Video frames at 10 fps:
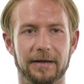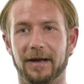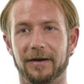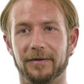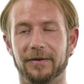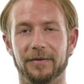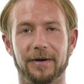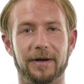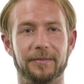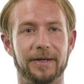I don't know
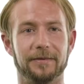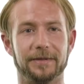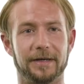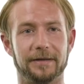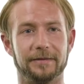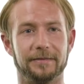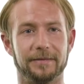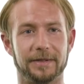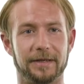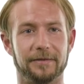where I would be without
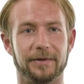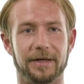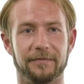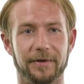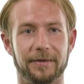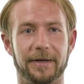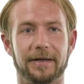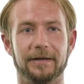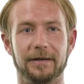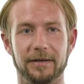without recovery, man.